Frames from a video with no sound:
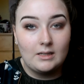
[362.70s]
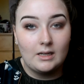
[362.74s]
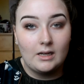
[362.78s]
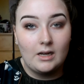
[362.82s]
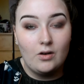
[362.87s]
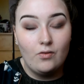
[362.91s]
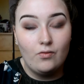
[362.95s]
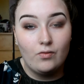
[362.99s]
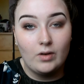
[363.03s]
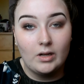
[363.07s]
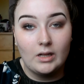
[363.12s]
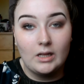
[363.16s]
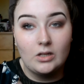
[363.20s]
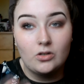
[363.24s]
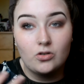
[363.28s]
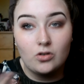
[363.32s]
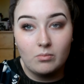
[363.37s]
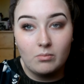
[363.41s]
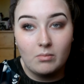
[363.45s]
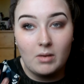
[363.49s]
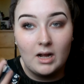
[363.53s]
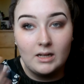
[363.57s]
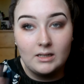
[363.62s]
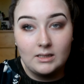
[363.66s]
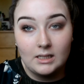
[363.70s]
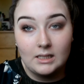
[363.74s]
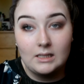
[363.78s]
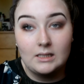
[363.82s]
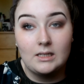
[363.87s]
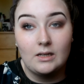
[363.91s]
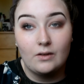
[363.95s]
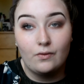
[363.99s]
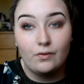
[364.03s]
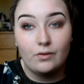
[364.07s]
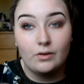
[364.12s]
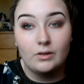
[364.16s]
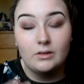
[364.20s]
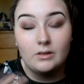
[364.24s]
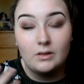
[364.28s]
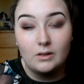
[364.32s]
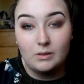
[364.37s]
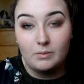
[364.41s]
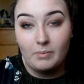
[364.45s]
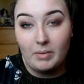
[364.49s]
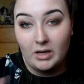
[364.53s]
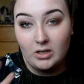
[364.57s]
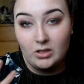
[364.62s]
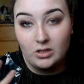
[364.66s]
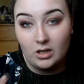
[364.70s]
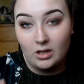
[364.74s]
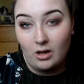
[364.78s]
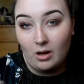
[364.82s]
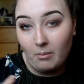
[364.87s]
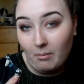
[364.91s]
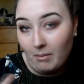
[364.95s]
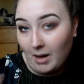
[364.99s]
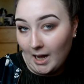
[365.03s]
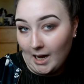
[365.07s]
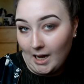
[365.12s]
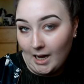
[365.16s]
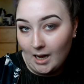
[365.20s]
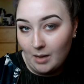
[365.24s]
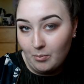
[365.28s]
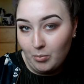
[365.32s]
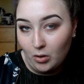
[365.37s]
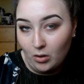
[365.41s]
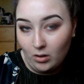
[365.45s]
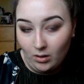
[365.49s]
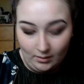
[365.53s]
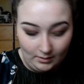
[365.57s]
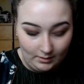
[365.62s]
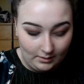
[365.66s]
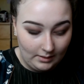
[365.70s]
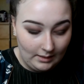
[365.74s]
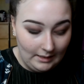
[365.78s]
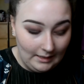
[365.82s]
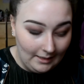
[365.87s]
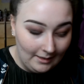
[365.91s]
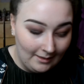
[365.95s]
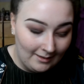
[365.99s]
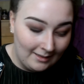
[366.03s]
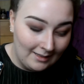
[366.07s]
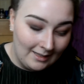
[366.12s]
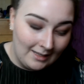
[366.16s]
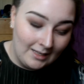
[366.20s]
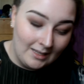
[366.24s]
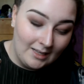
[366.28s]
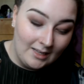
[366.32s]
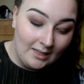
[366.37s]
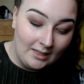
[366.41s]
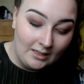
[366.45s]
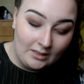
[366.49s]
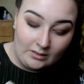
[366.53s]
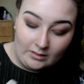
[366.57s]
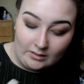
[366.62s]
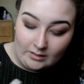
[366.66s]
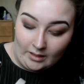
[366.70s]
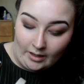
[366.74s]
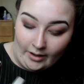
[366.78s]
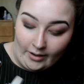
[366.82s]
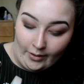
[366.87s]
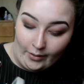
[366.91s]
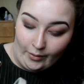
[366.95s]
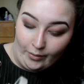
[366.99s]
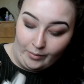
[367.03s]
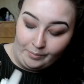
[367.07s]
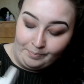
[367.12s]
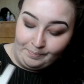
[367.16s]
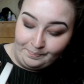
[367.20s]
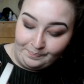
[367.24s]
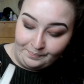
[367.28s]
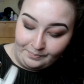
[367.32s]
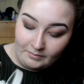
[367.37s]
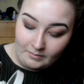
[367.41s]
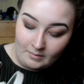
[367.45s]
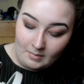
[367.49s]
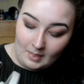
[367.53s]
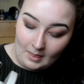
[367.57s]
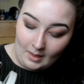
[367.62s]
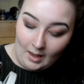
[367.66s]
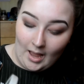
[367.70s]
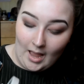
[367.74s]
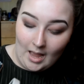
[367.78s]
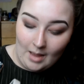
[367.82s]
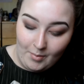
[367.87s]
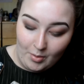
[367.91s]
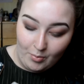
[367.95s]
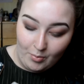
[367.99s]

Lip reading: like a really dramatic difference, especially on my eyeballs. So I'm